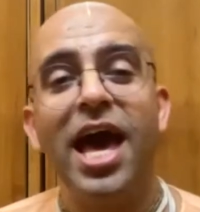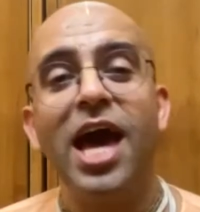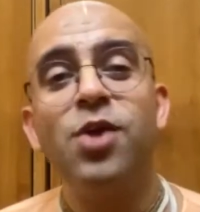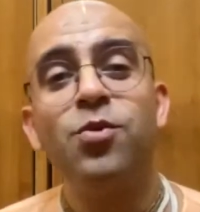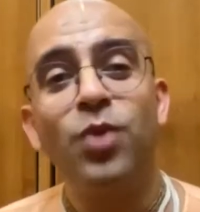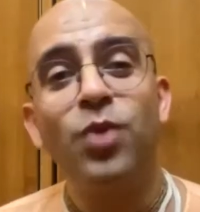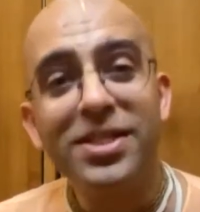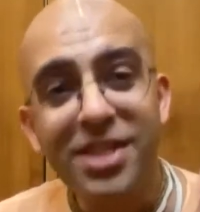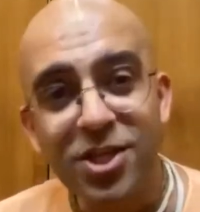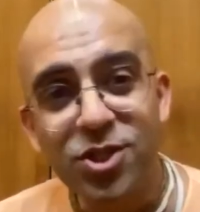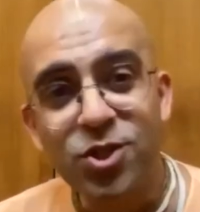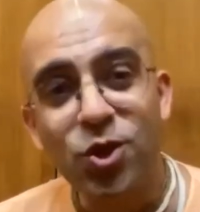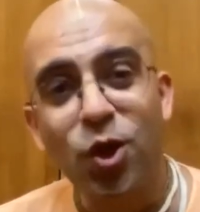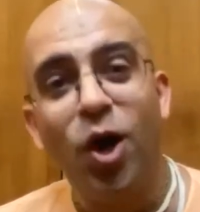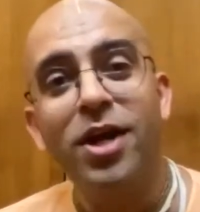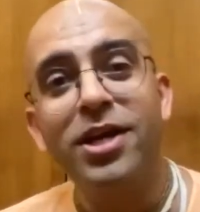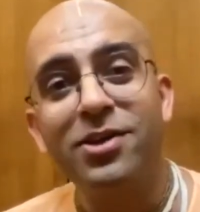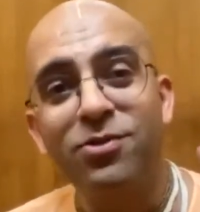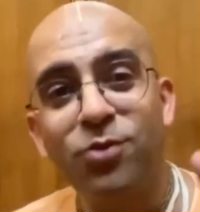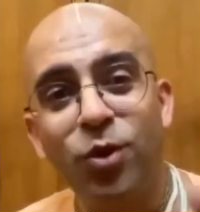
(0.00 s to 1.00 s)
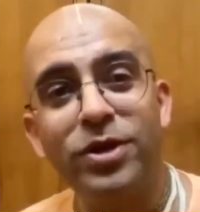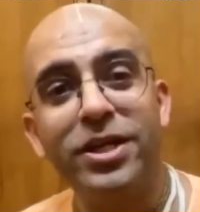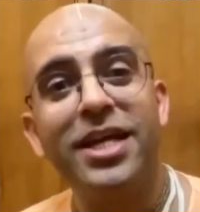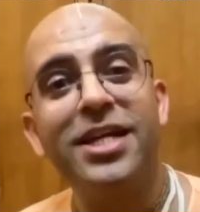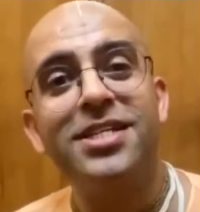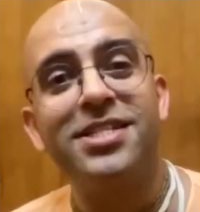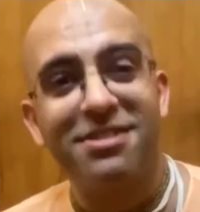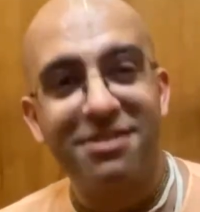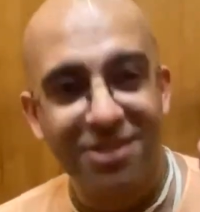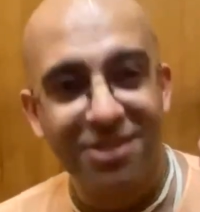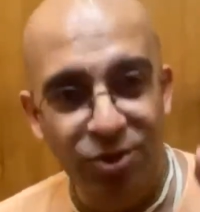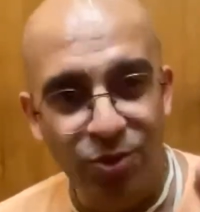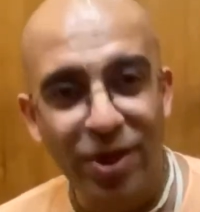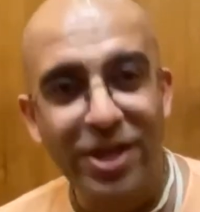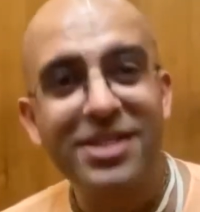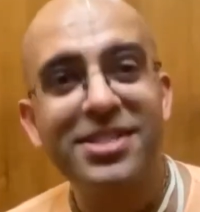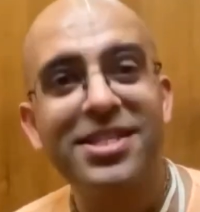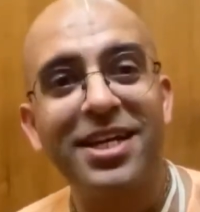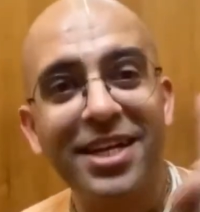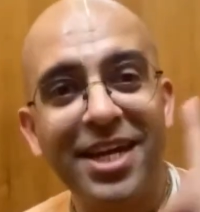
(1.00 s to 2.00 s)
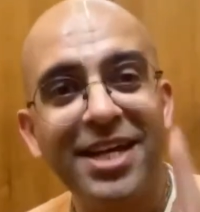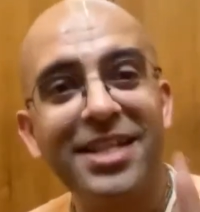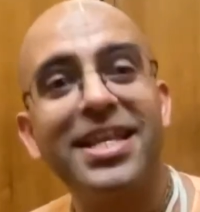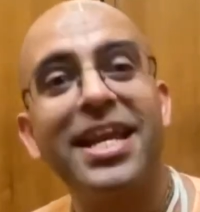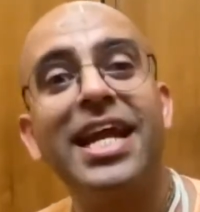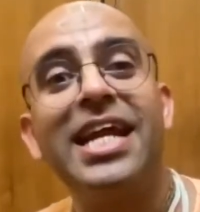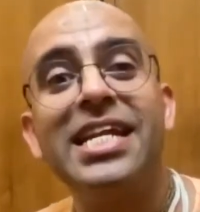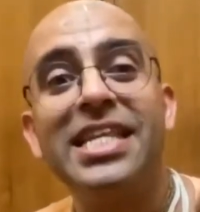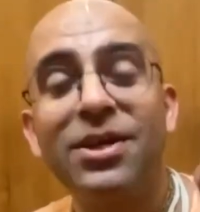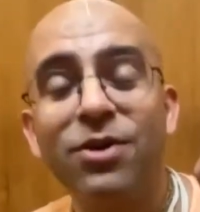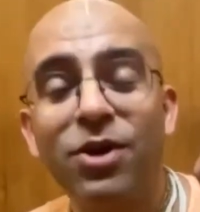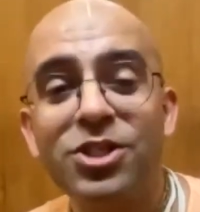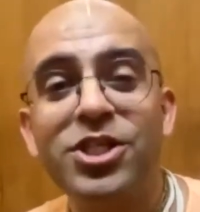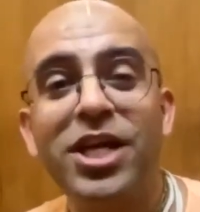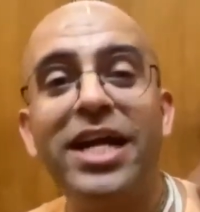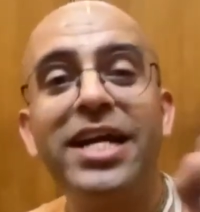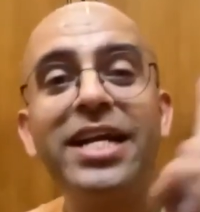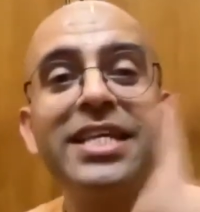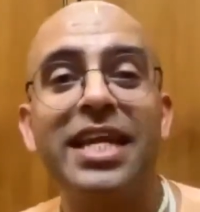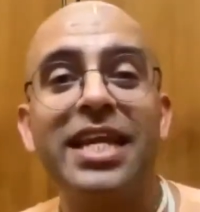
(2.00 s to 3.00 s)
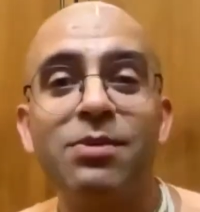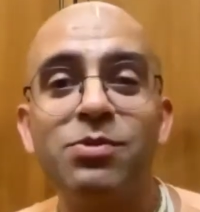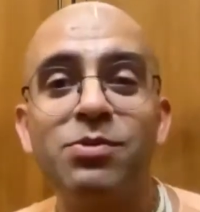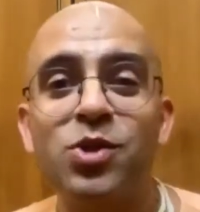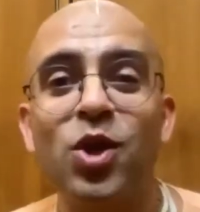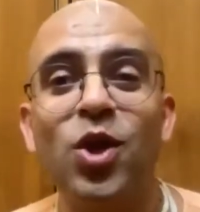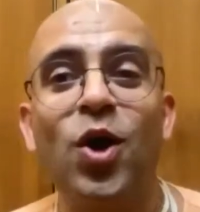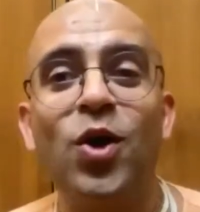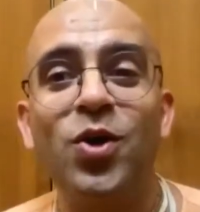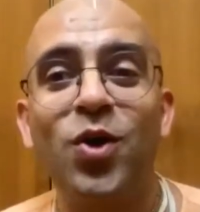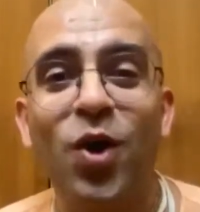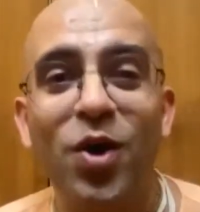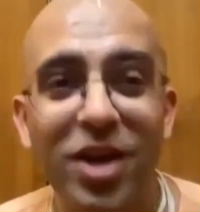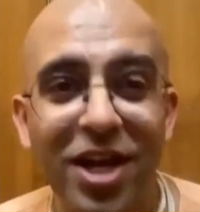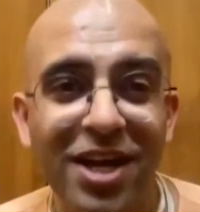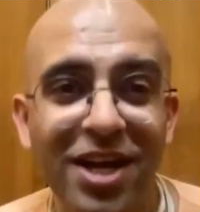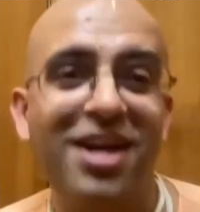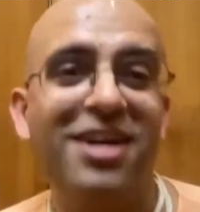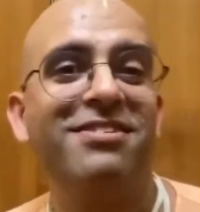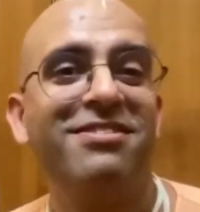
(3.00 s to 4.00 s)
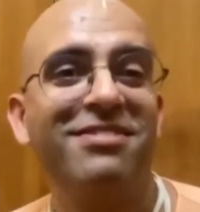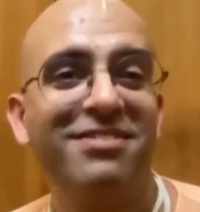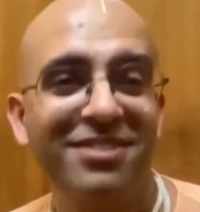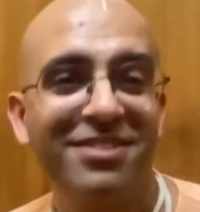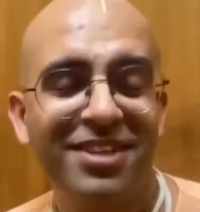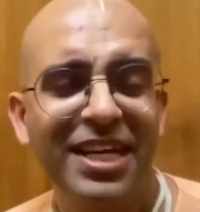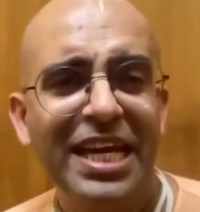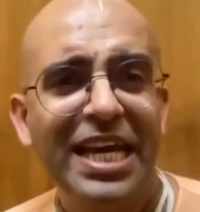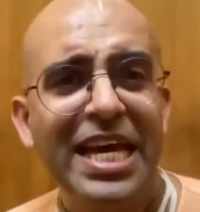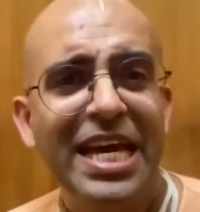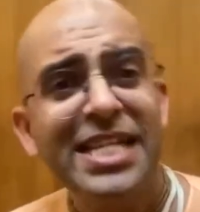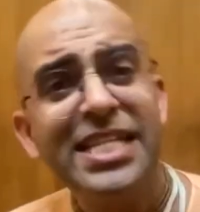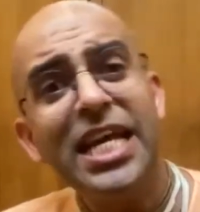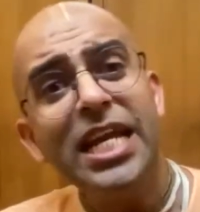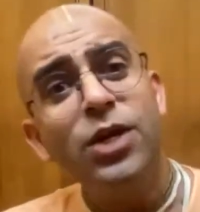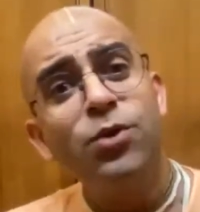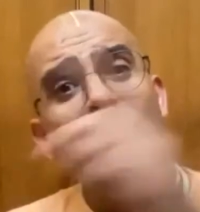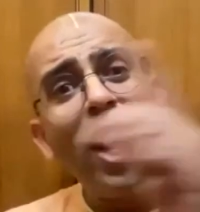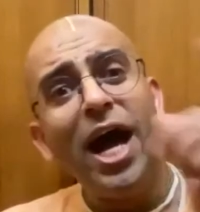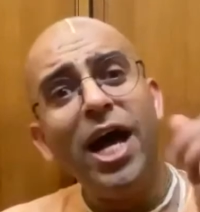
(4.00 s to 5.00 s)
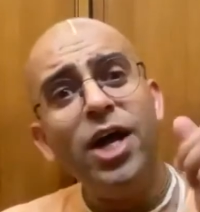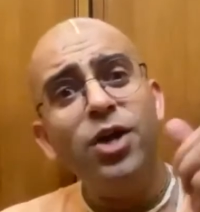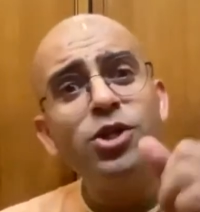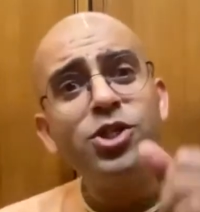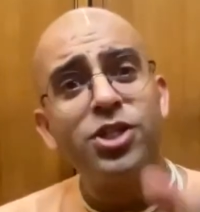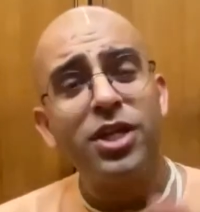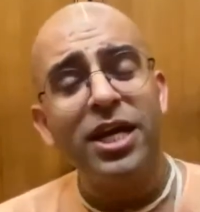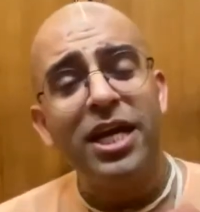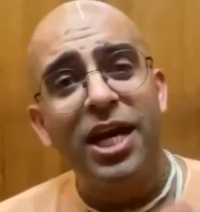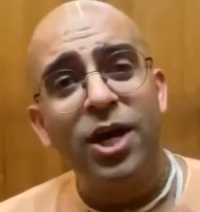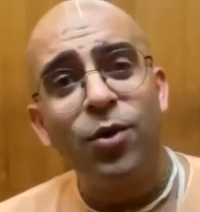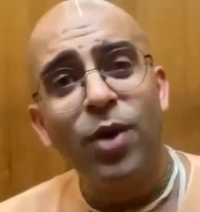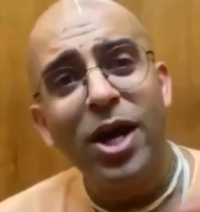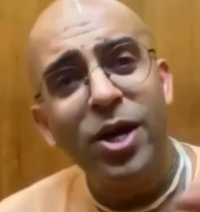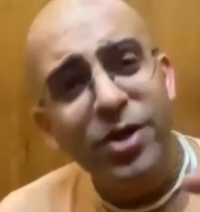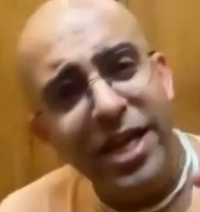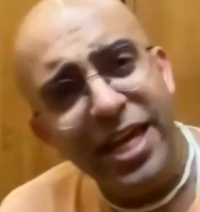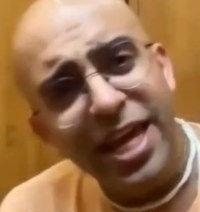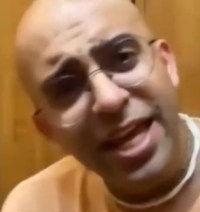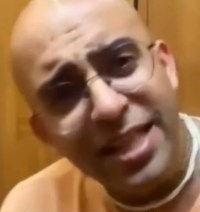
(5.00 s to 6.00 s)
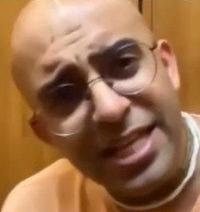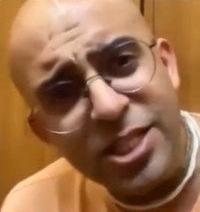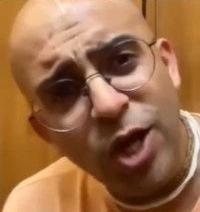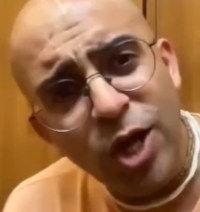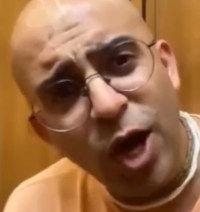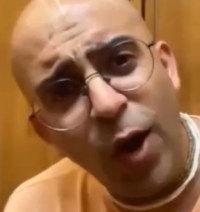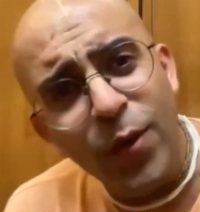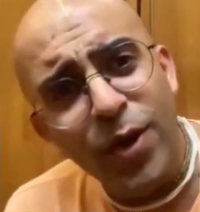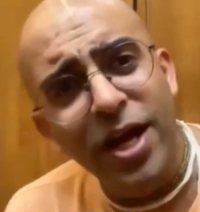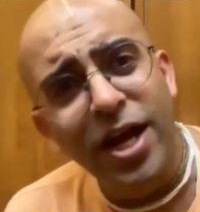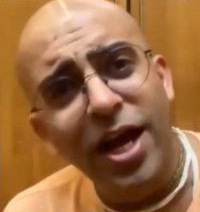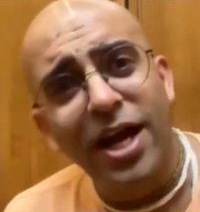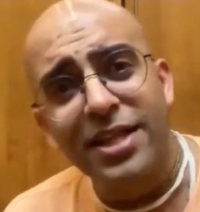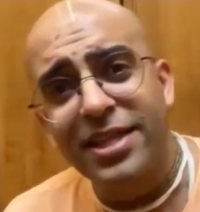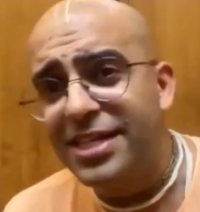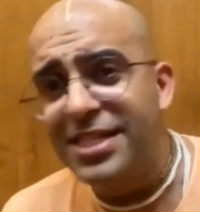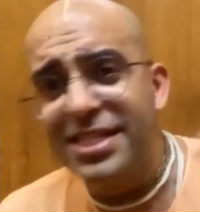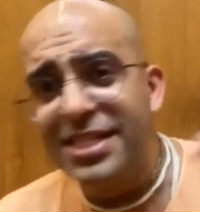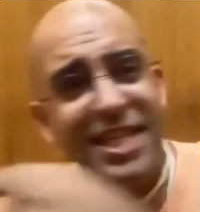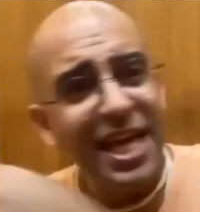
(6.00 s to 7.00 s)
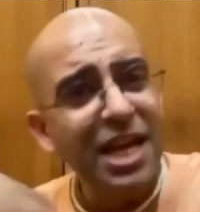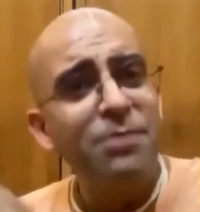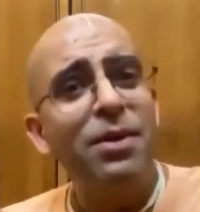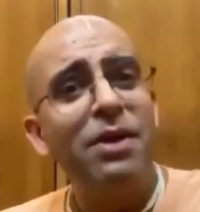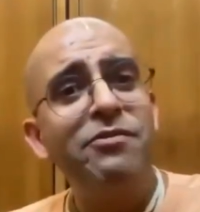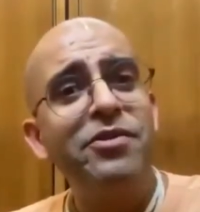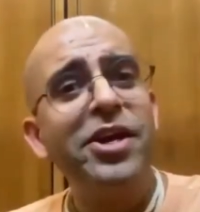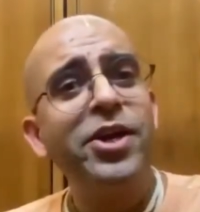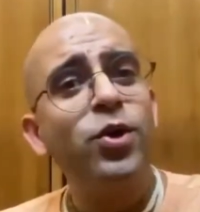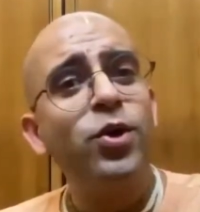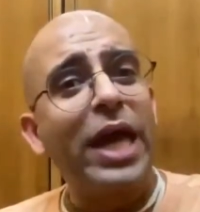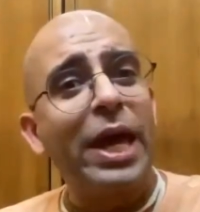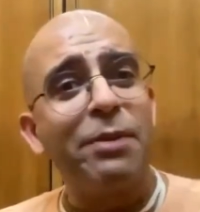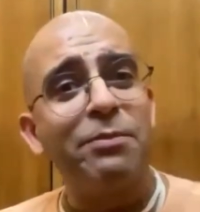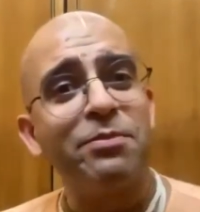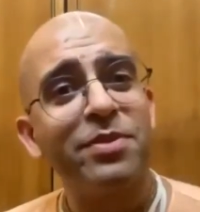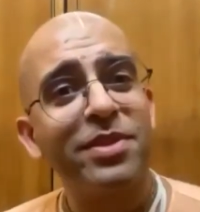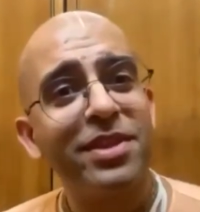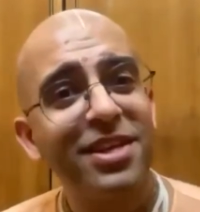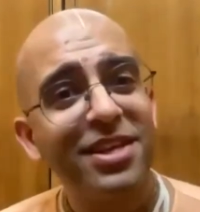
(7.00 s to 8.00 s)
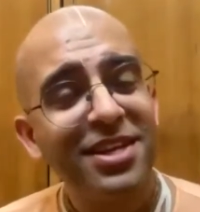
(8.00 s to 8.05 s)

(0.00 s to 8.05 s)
And once he saw devotees doing Sankirtan and they were chanting the names of Lord Gauranga, he said, why are you taking this Gauranga? This is there in my video game.